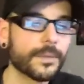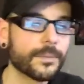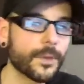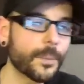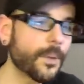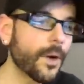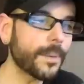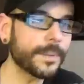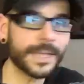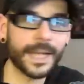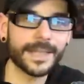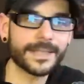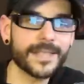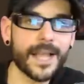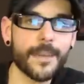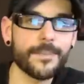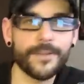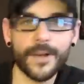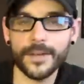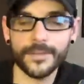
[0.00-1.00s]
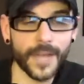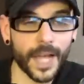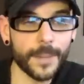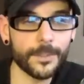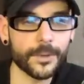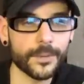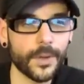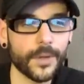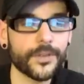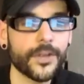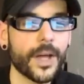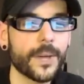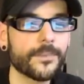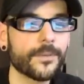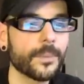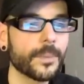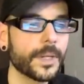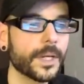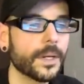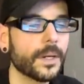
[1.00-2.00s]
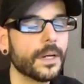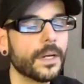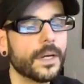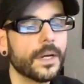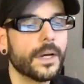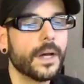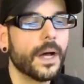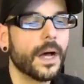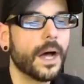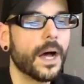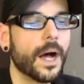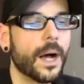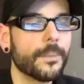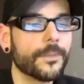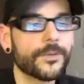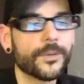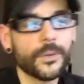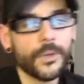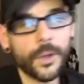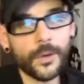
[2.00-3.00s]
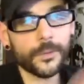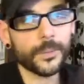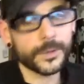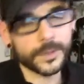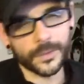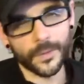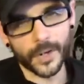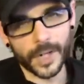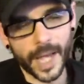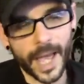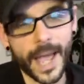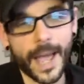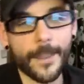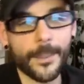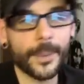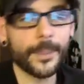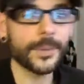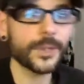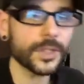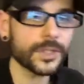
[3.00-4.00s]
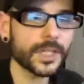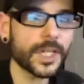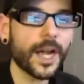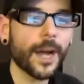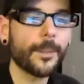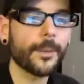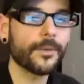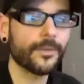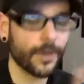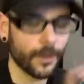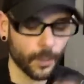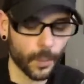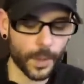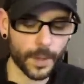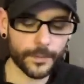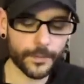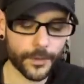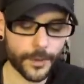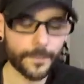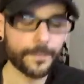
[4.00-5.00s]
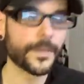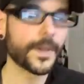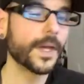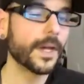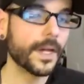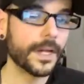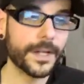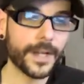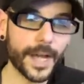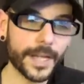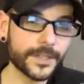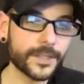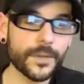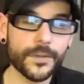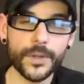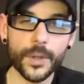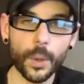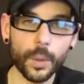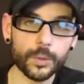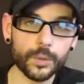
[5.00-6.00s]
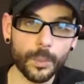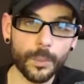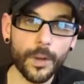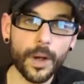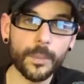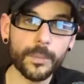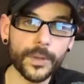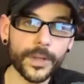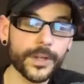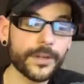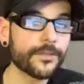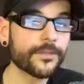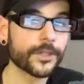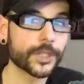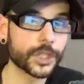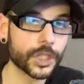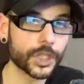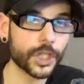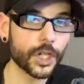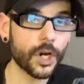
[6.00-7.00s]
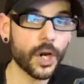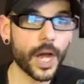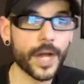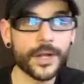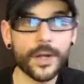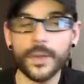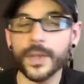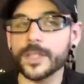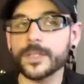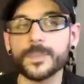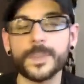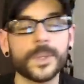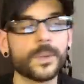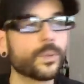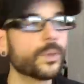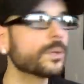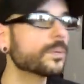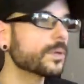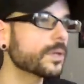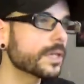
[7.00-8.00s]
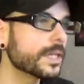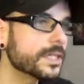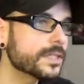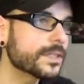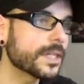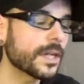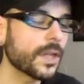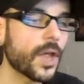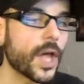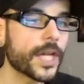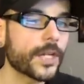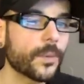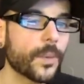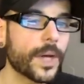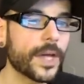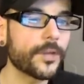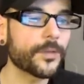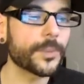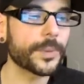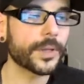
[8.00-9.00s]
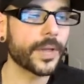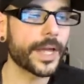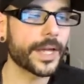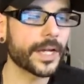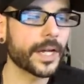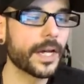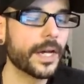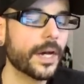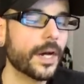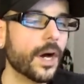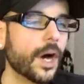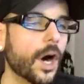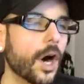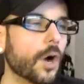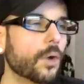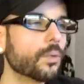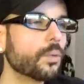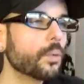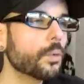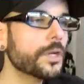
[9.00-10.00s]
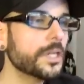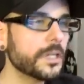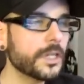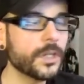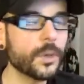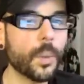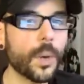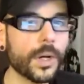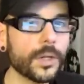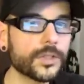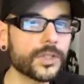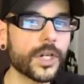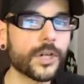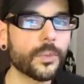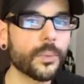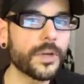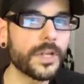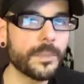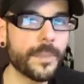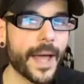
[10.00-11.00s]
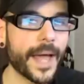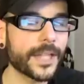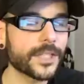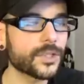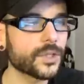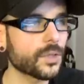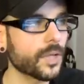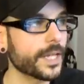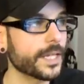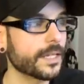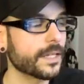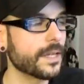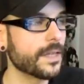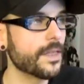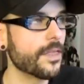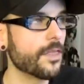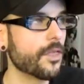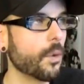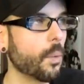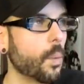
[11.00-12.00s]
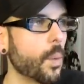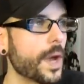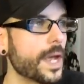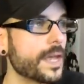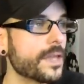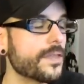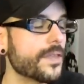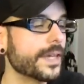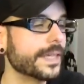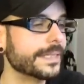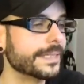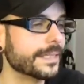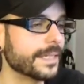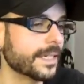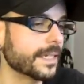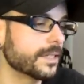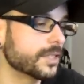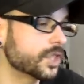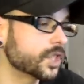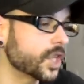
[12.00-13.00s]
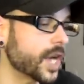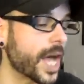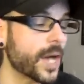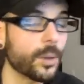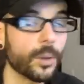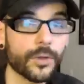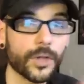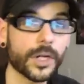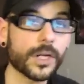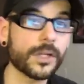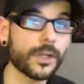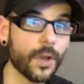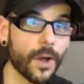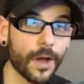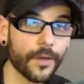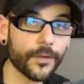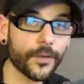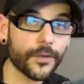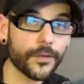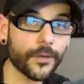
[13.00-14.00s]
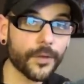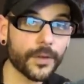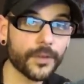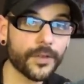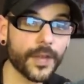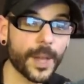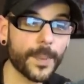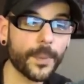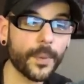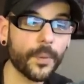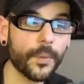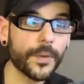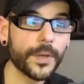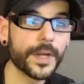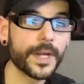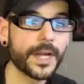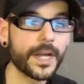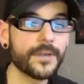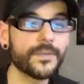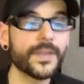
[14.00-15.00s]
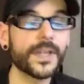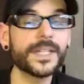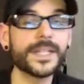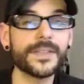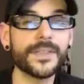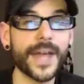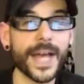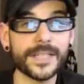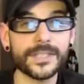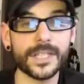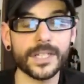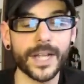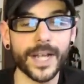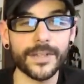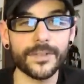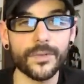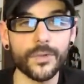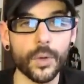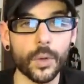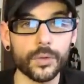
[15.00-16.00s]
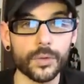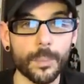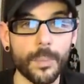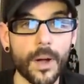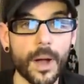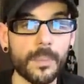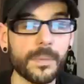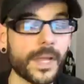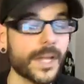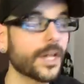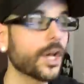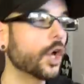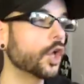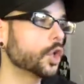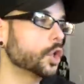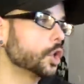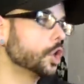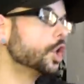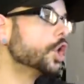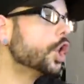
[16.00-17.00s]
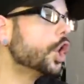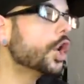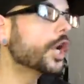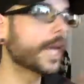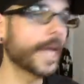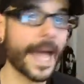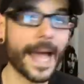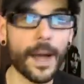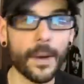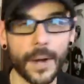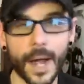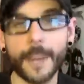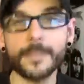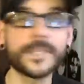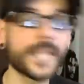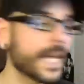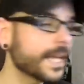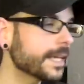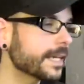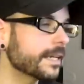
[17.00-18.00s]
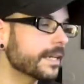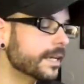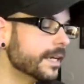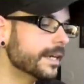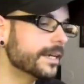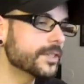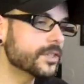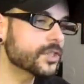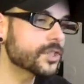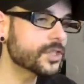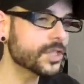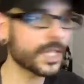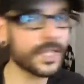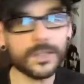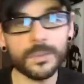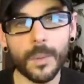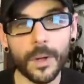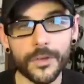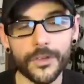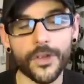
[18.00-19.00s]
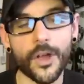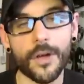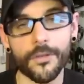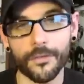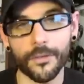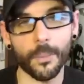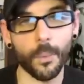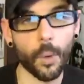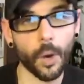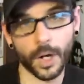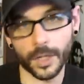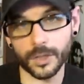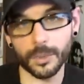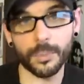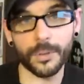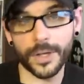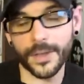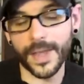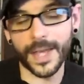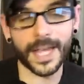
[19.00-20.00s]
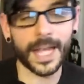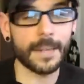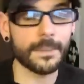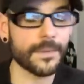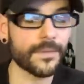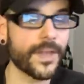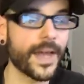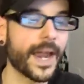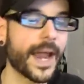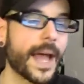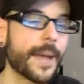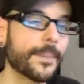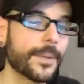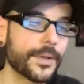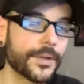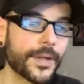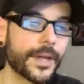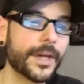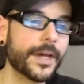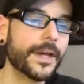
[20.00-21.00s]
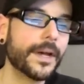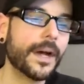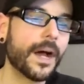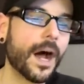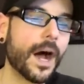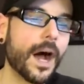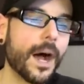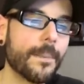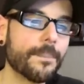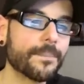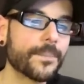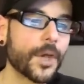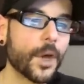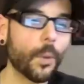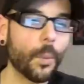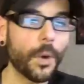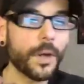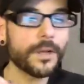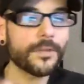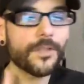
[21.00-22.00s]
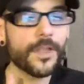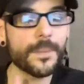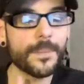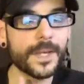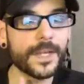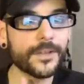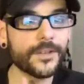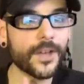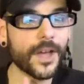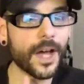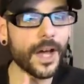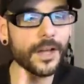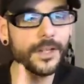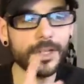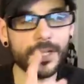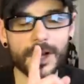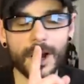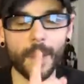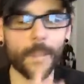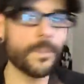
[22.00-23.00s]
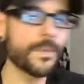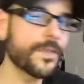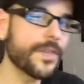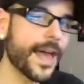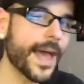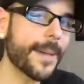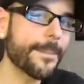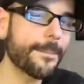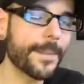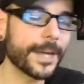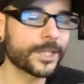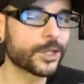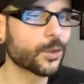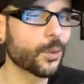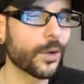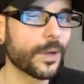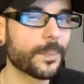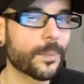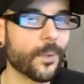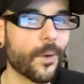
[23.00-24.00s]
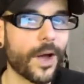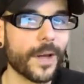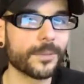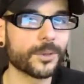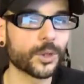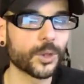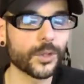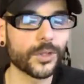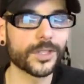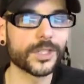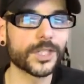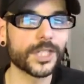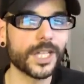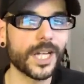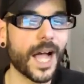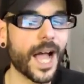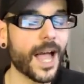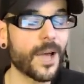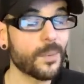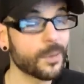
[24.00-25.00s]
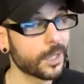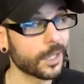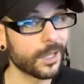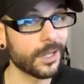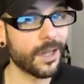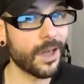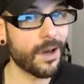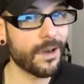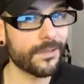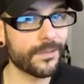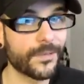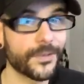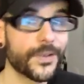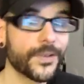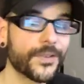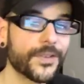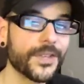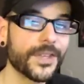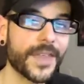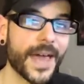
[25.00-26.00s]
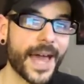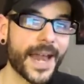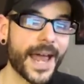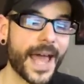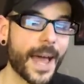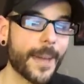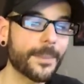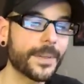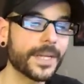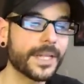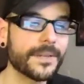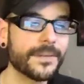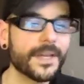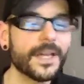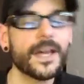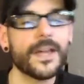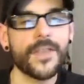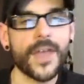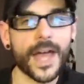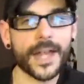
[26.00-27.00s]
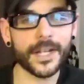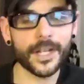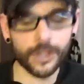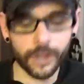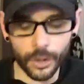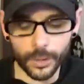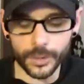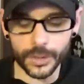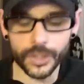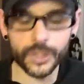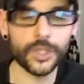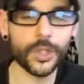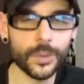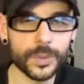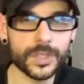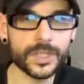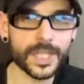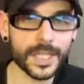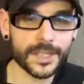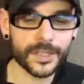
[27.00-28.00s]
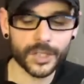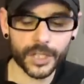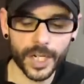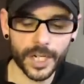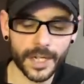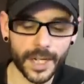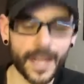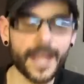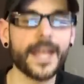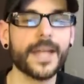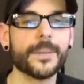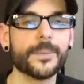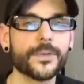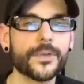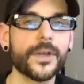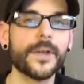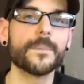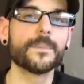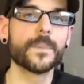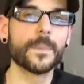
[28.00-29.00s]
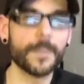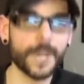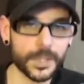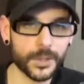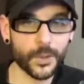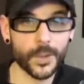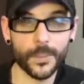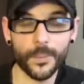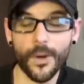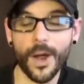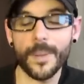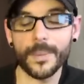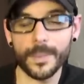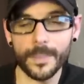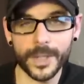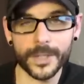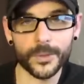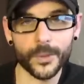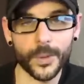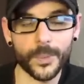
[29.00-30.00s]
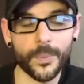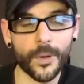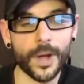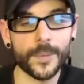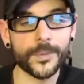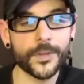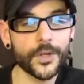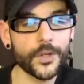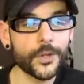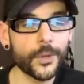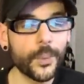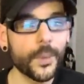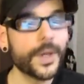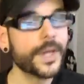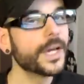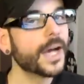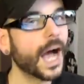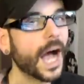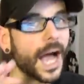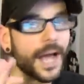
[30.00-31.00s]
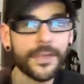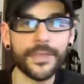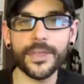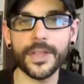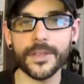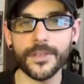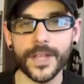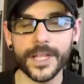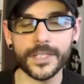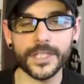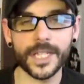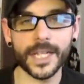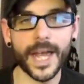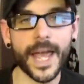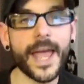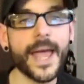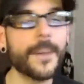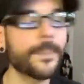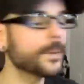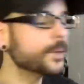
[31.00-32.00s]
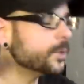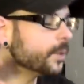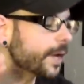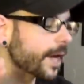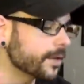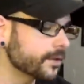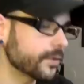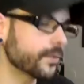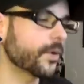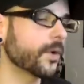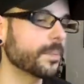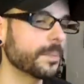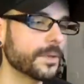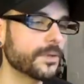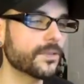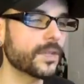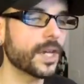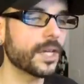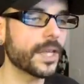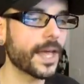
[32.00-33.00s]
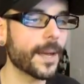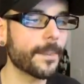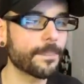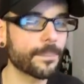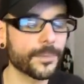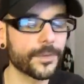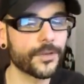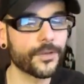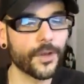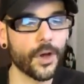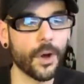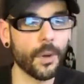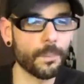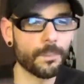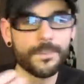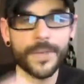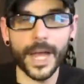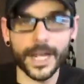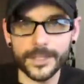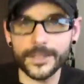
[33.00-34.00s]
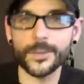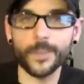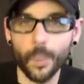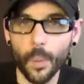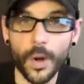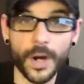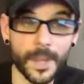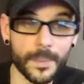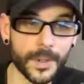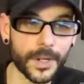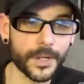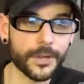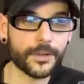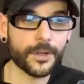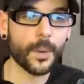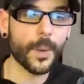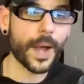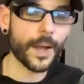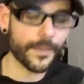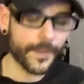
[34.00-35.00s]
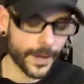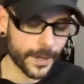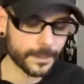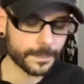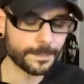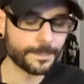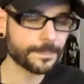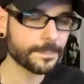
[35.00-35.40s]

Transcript: They're probably like top 5 games of all time for me. Um, so those ones have already happened, but there's a couple of other ones. Knights of the Old Republic, for sure. I know that's been re released in a lot of ways, but like a really well done remaster like the way they did Shadow of the Colossus, for example, if they did that to Knights of the Old Republic, look out. I'm taking six months off from work to play that game if that happened. Um, one of them is, uh, you know, that Metroid Prime trilogy. I would love to see that happen, and that includes two six-gen games, Metroid Prime and Metroid Prime 2. I think that's going to happen. You guys have heard me say that, so that's one I'm going to throw out there.